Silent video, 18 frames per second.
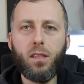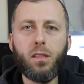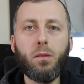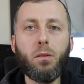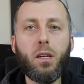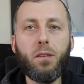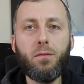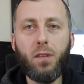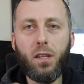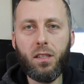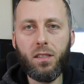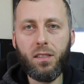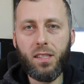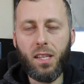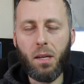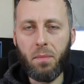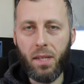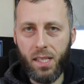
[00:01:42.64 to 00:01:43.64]
So I've
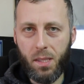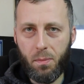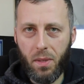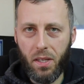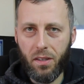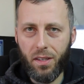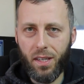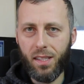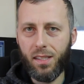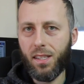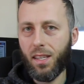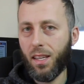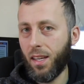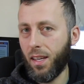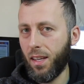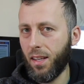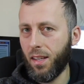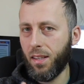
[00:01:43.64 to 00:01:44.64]
earned some
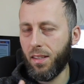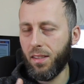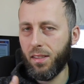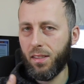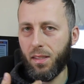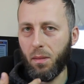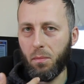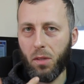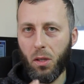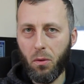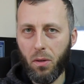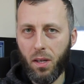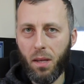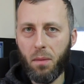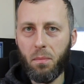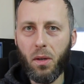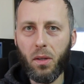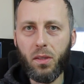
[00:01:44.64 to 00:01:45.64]
experience and some no
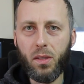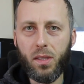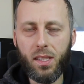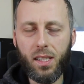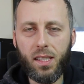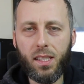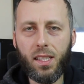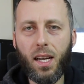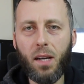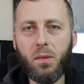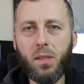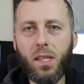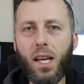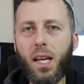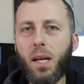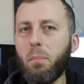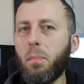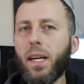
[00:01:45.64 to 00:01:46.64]
claim bonus
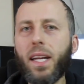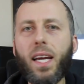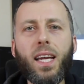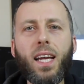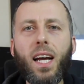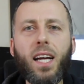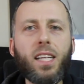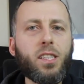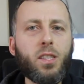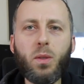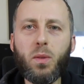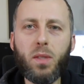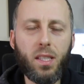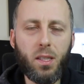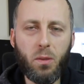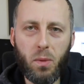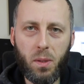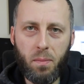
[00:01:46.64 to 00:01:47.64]
discounts, but I can't
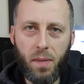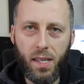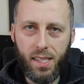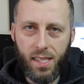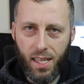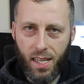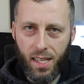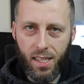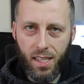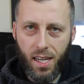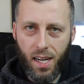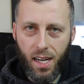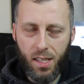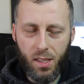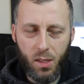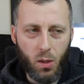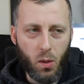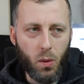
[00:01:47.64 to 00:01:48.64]
use it with my second
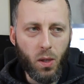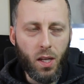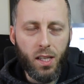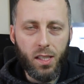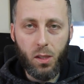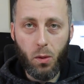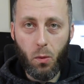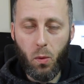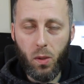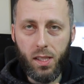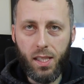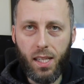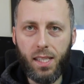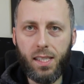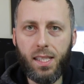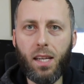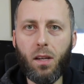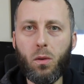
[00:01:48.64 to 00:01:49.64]
car. So what
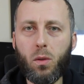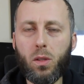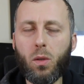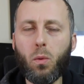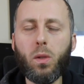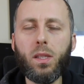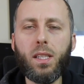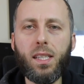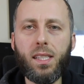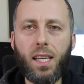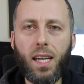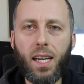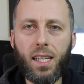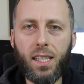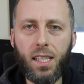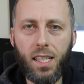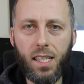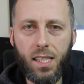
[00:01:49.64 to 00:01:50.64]
they're
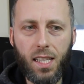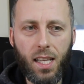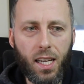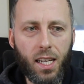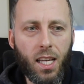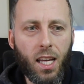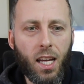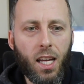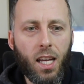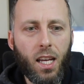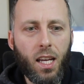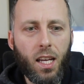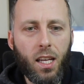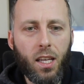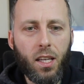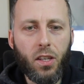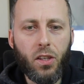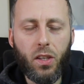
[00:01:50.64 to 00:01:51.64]
saying is
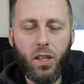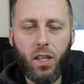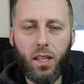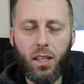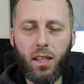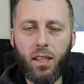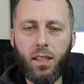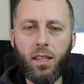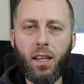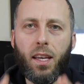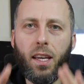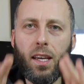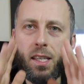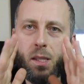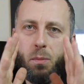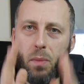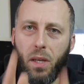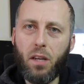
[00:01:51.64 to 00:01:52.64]
the
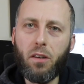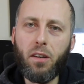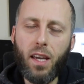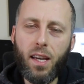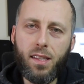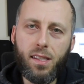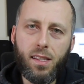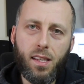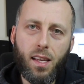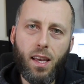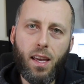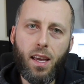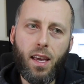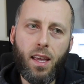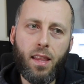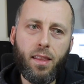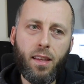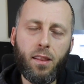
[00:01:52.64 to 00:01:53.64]
experience
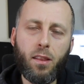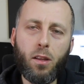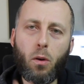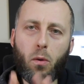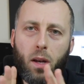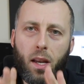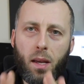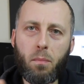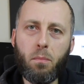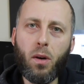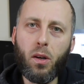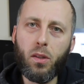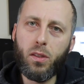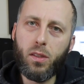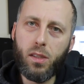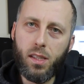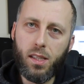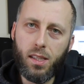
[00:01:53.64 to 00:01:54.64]
and the no claim
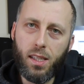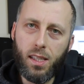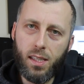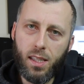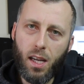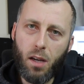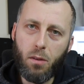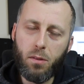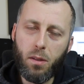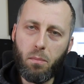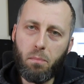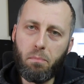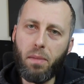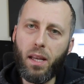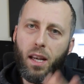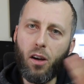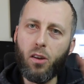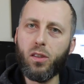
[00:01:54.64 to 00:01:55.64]
bonus
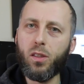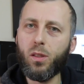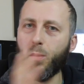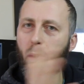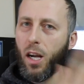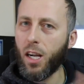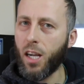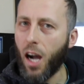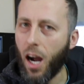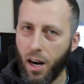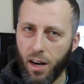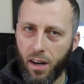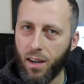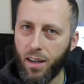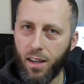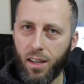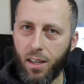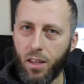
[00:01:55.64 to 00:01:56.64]
discount belongs to a
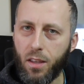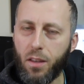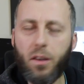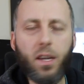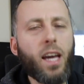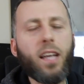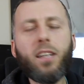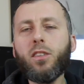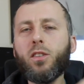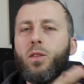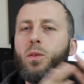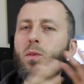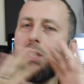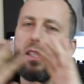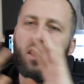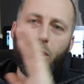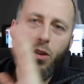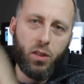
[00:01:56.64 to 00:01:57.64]
car. You cannot
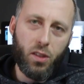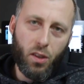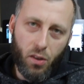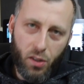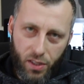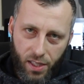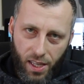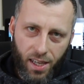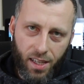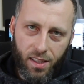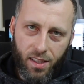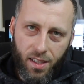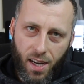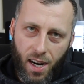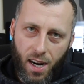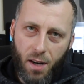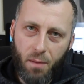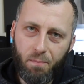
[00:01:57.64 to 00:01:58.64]
use it on your
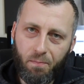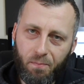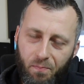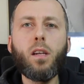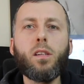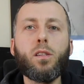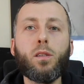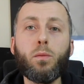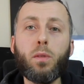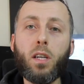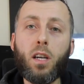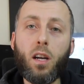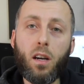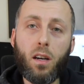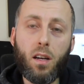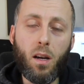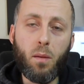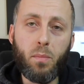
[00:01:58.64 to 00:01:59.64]
second car. So the
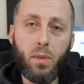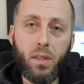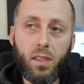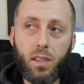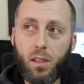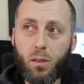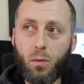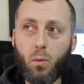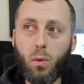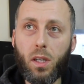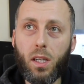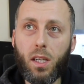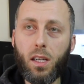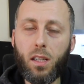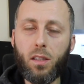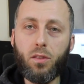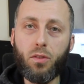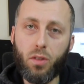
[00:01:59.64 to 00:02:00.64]
car companies
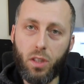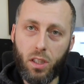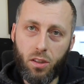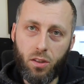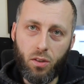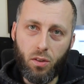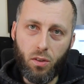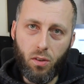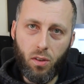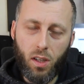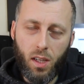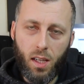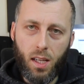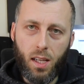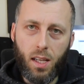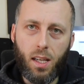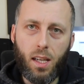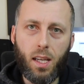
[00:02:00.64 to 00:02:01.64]
will treat you
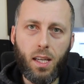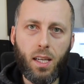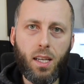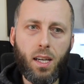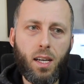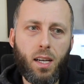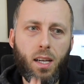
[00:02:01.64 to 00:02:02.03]
like